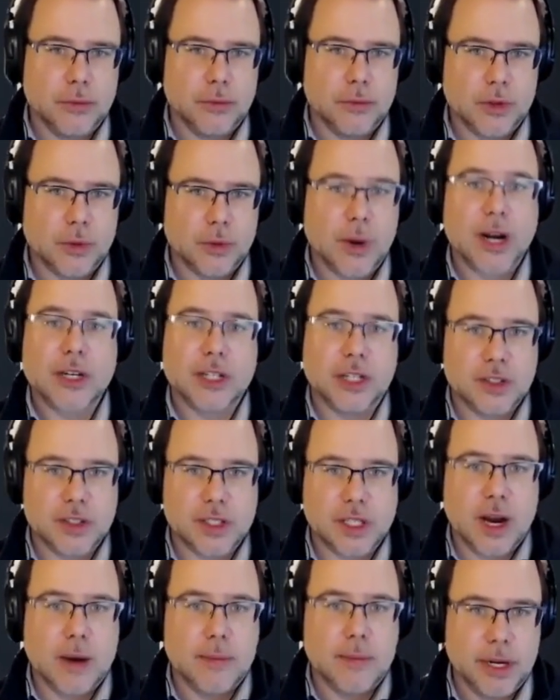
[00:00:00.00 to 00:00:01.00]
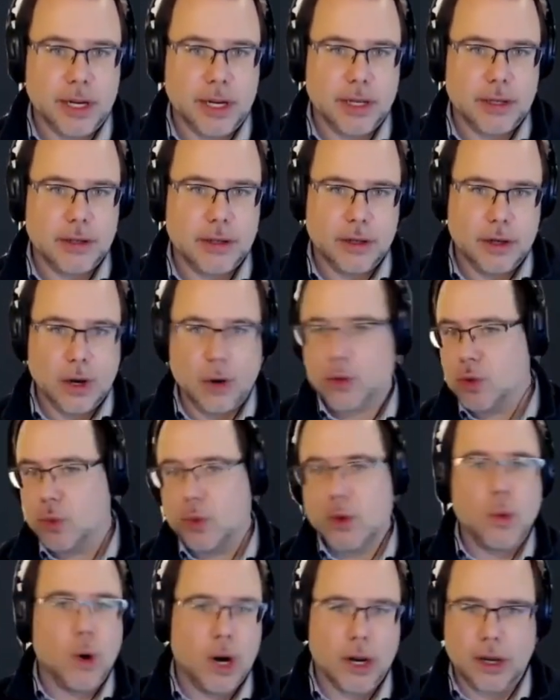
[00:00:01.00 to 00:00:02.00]
direction as a company. Do
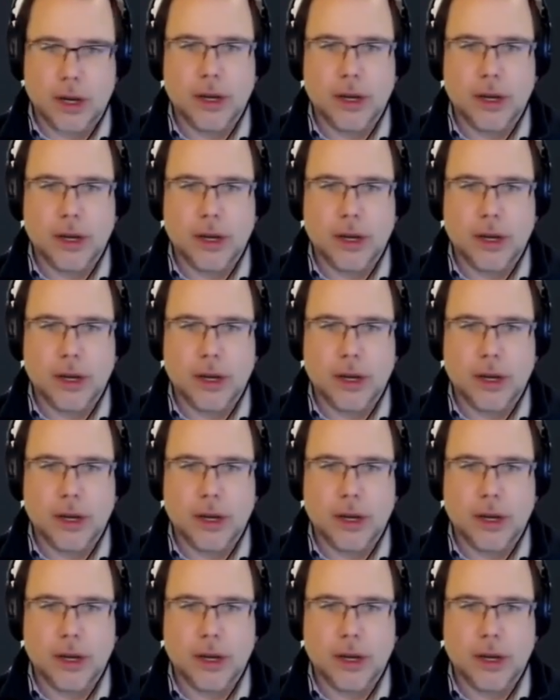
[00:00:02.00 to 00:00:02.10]
we want to,